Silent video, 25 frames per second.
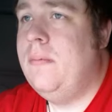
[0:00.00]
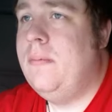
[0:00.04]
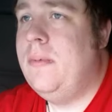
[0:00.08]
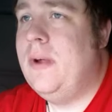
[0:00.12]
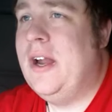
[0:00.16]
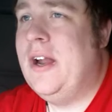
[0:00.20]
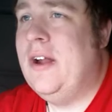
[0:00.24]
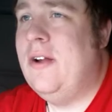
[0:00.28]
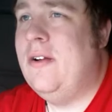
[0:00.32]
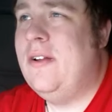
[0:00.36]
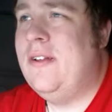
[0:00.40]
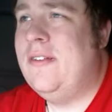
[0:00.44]

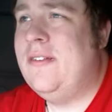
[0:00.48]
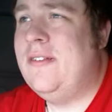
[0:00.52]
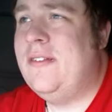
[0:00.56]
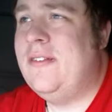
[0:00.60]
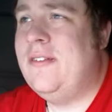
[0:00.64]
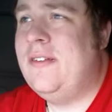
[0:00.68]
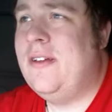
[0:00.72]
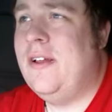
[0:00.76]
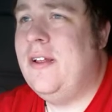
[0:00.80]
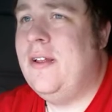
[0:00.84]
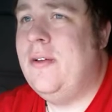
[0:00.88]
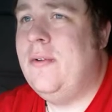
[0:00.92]
But I don't
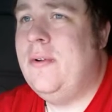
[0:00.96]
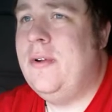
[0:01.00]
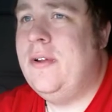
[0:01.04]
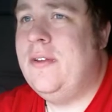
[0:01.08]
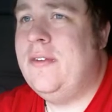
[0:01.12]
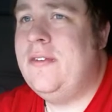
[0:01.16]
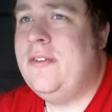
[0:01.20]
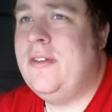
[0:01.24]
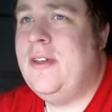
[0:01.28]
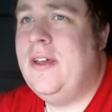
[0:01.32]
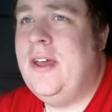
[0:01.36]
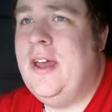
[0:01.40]
necessarily want
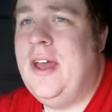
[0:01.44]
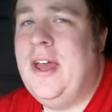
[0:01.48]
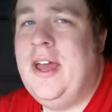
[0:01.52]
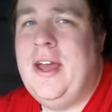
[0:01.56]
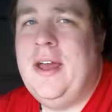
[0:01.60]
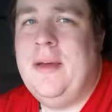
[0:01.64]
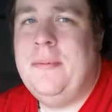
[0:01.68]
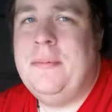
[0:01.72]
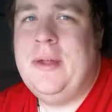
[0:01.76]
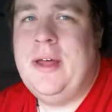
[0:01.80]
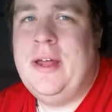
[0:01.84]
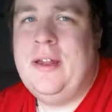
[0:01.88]
to say,
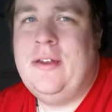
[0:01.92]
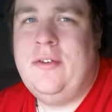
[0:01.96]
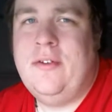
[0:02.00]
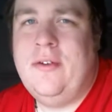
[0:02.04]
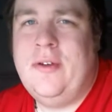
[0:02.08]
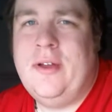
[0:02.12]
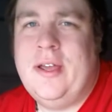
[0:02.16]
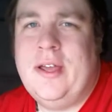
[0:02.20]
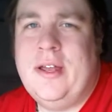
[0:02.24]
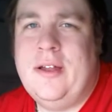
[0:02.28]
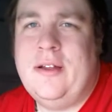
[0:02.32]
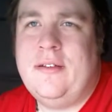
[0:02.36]
hey, I'm not
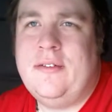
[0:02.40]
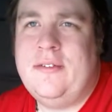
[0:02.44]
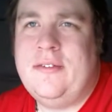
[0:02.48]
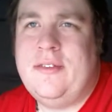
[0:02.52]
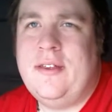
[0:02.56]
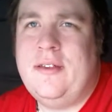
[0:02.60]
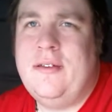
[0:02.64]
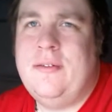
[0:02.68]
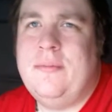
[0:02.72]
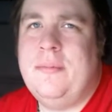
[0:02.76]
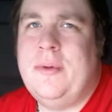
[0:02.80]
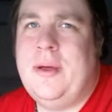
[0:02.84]
doing it,
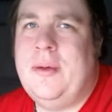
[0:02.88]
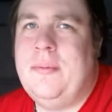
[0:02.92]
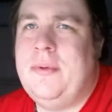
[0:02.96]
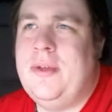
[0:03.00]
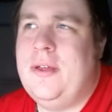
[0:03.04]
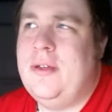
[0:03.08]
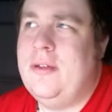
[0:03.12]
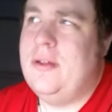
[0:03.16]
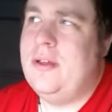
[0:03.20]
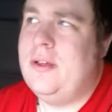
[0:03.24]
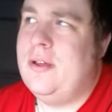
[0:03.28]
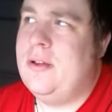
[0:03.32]
because it might
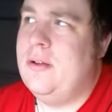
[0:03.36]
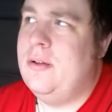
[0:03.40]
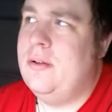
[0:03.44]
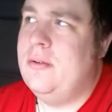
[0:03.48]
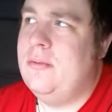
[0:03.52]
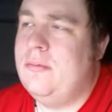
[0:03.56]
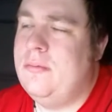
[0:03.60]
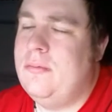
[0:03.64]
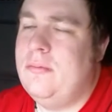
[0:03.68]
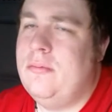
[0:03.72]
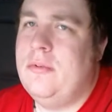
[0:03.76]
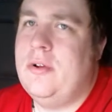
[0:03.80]
be like
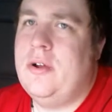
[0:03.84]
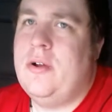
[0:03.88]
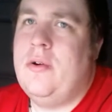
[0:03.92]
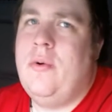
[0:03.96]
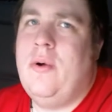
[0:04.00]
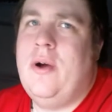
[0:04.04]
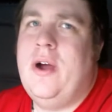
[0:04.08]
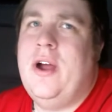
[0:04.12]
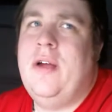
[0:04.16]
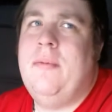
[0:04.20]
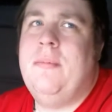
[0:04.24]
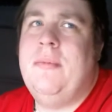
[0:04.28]
a
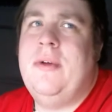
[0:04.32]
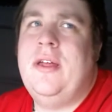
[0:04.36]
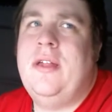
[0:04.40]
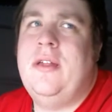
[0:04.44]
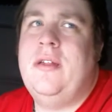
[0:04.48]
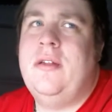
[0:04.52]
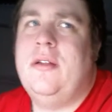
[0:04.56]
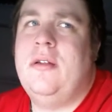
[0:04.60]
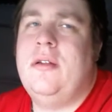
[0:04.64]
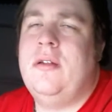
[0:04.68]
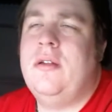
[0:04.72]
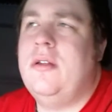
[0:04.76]

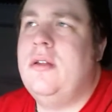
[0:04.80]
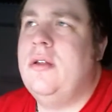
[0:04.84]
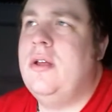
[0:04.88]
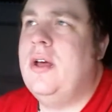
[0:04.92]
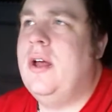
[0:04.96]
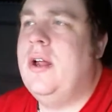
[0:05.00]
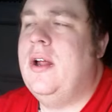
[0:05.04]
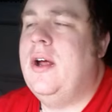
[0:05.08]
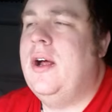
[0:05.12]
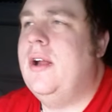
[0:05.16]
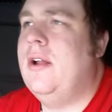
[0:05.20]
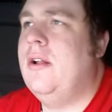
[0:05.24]
requirement.
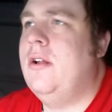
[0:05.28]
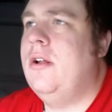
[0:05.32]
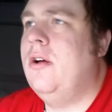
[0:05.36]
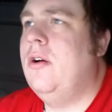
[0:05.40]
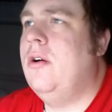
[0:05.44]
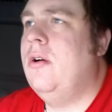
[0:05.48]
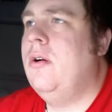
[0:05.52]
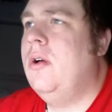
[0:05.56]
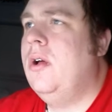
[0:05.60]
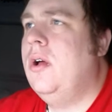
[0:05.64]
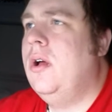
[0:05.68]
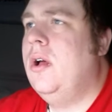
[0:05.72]
I don't
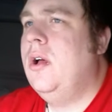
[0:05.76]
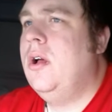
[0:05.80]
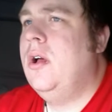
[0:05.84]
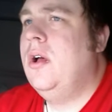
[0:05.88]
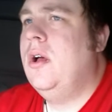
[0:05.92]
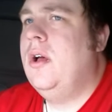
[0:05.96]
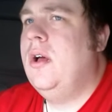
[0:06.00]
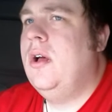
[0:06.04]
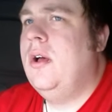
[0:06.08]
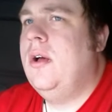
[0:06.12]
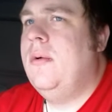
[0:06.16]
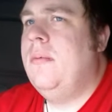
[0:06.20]
know.
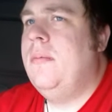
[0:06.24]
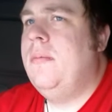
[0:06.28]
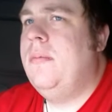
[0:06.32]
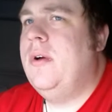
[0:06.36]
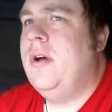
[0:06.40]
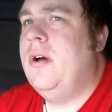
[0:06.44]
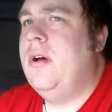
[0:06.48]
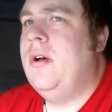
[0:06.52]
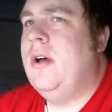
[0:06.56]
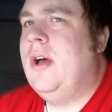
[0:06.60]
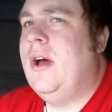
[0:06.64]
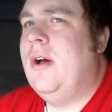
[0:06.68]

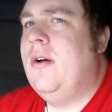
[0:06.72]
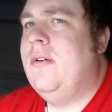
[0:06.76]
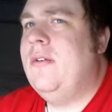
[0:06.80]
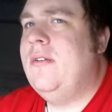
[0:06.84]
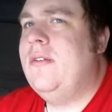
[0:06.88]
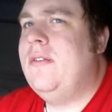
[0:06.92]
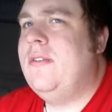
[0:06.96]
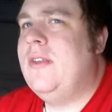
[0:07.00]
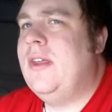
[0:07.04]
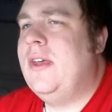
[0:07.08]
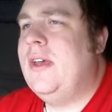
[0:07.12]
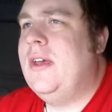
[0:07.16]
But I
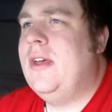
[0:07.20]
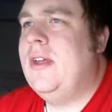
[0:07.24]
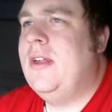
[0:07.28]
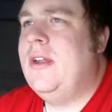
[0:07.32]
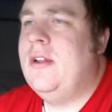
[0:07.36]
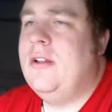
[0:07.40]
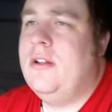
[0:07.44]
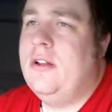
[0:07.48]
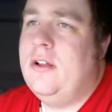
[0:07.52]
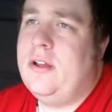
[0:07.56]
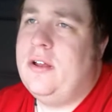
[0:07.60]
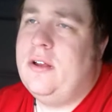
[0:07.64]
was
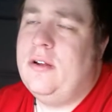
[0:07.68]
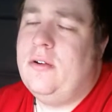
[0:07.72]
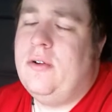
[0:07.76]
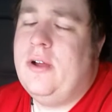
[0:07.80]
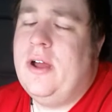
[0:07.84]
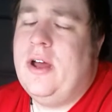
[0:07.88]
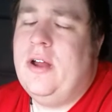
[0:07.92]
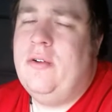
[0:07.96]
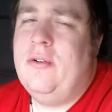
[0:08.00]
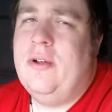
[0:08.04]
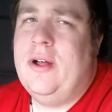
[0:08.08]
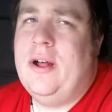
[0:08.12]
thinking and looking
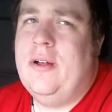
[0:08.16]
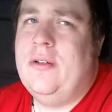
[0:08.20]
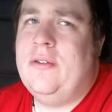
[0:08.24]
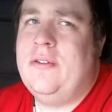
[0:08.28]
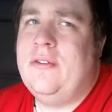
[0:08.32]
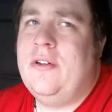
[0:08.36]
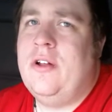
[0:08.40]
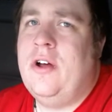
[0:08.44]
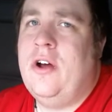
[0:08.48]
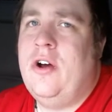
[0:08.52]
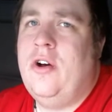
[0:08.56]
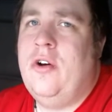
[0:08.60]
around while I
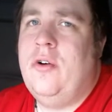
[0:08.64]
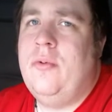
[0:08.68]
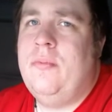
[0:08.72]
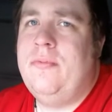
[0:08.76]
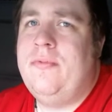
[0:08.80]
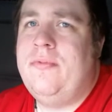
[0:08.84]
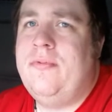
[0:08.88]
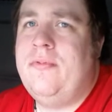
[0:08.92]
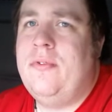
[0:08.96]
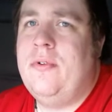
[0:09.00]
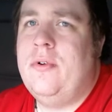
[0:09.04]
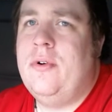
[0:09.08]
was at
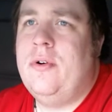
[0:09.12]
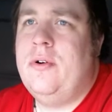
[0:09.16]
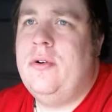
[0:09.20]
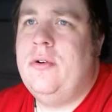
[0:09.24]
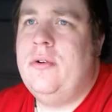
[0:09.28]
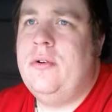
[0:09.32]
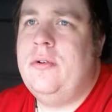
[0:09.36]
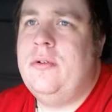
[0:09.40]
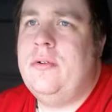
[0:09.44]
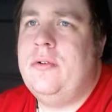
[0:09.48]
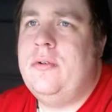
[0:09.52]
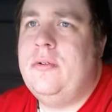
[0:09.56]
home
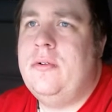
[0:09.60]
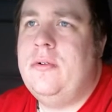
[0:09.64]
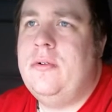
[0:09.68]
for